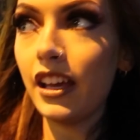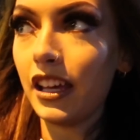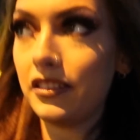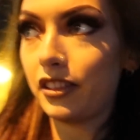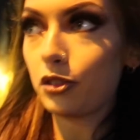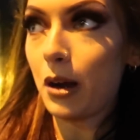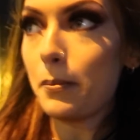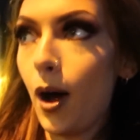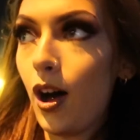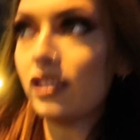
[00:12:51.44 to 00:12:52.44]
Instagram
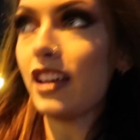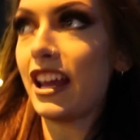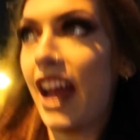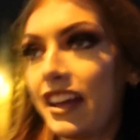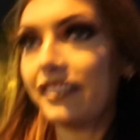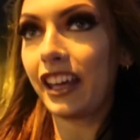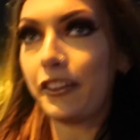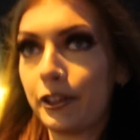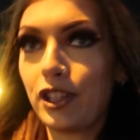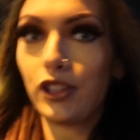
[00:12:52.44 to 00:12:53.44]
poll and ask
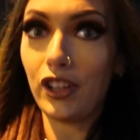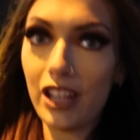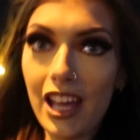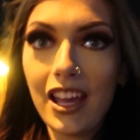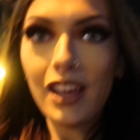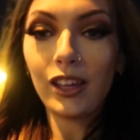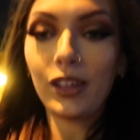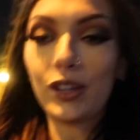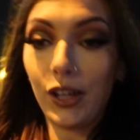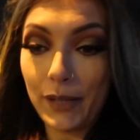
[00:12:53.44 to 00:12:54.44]
if we should
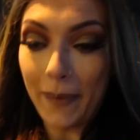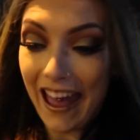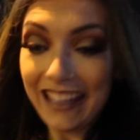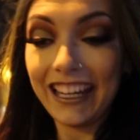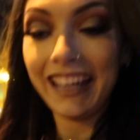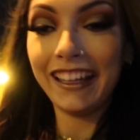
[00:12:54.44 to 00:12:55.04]
go to bed